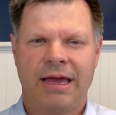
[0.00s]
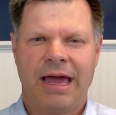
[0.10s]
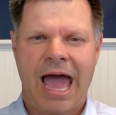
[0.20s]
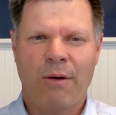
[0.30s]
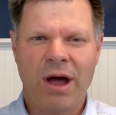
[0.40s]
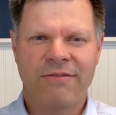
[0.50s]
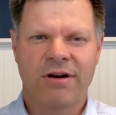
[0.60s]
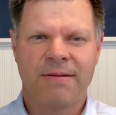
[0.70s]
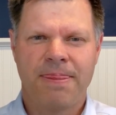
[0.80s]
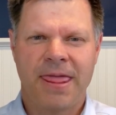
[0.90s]

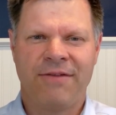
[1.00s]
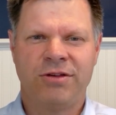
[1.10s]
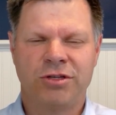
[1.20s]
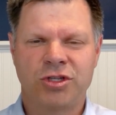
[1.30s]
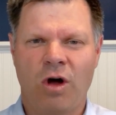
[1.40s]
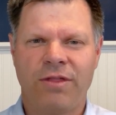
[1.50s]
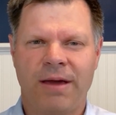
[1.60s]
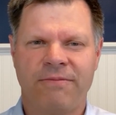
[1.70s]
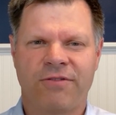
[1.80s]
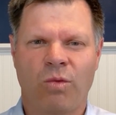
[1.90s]
However, if you sold
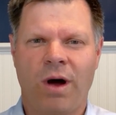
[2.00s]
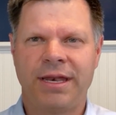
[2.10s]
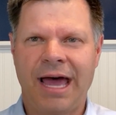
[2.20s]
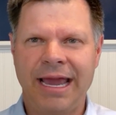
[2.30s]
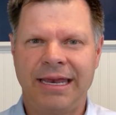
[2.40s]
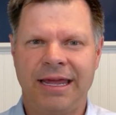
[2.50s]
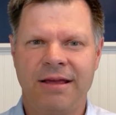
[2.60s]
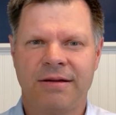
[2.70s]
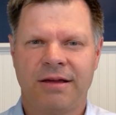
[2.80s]
them for $190,